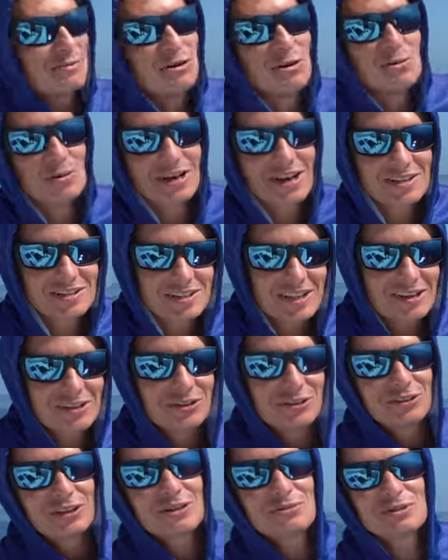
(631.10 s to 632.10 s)
well, what I said
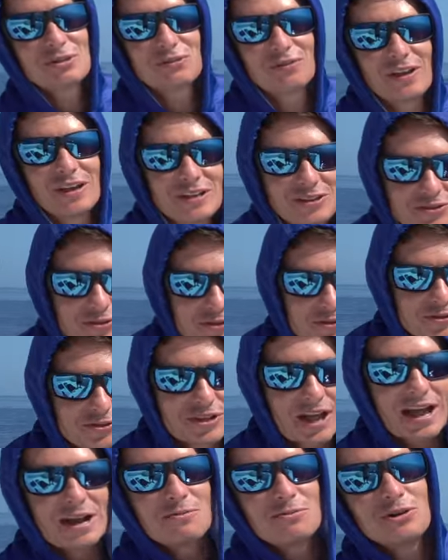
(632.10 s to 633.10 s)
earlier was fake news.
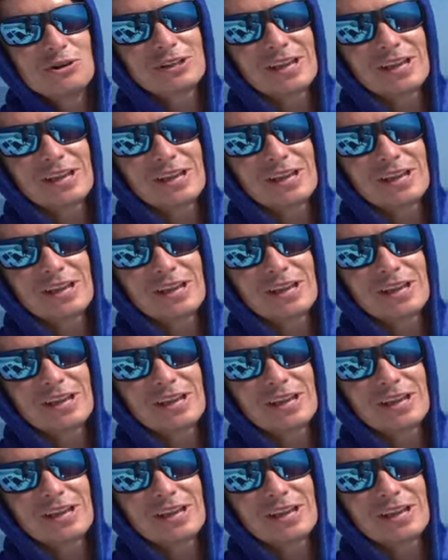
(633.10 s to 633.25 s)
I will